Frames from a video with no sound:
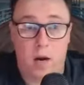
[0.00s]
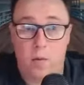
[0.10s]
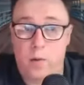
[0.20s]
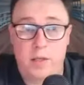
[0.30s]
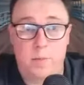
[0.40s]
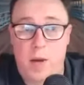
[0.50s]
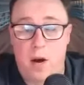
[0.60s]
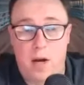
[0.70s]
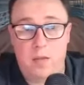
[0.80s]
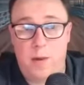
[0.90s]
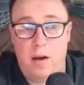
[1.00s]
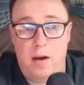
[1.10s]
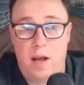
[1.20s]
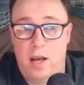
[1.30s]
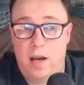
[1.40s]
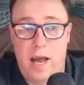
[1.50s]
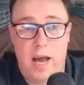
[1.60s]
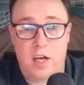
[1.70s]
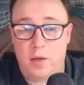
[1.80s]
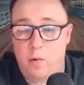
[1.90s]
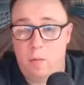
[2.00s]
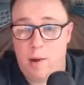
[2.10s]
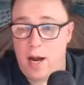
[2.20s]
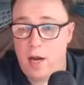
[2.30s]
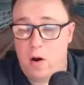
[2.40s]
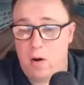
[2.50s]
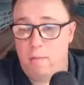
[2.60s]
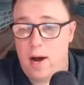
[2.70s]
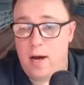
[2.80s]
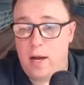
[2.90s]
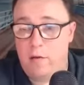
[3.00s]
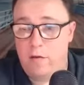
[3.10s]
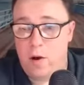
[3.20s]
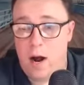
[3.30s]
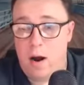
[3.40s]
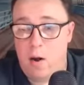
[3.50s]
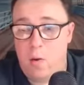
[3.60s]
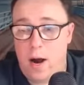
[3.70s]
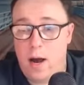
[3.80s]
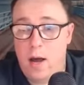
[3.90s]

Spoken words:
I spend nearly negligible money on marketing for our ROI